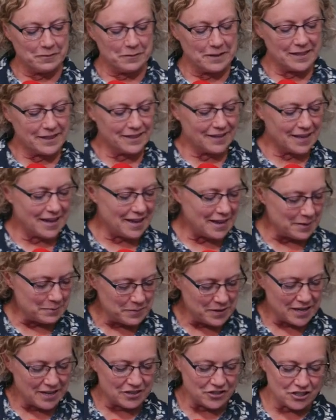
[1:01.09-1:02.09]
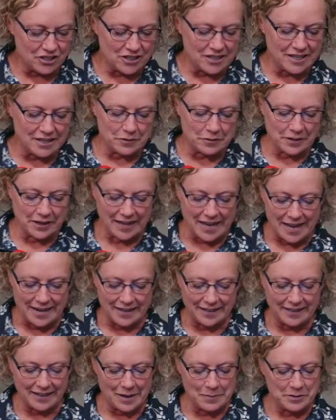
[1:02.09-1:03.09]
with a PhD in
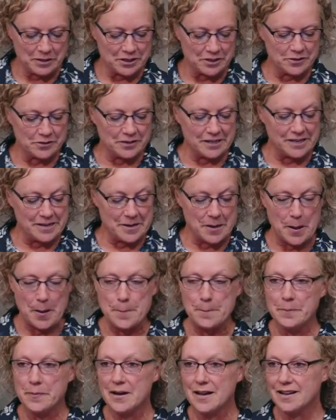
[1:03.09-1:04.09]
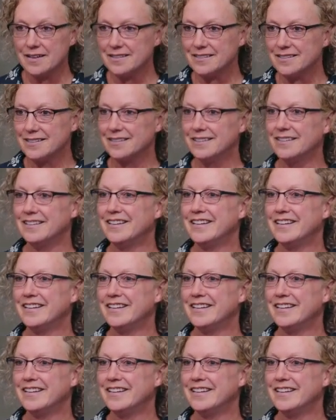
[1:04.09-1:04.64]
organic chemistry, but